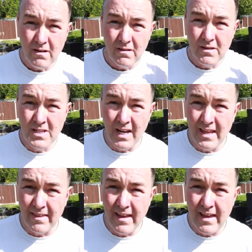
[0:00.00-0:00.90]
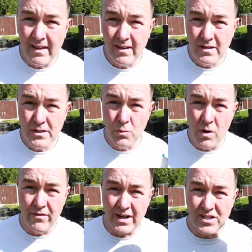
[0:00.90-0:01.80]
there's a link there to where
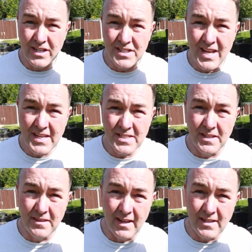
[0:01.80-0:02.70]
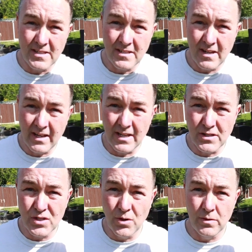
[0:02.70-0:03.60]
I've actually tested this
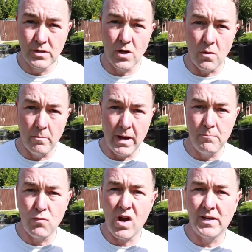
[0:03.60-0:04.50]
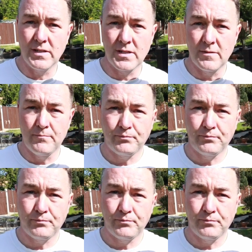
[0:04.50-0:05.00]
against two of the top main brands.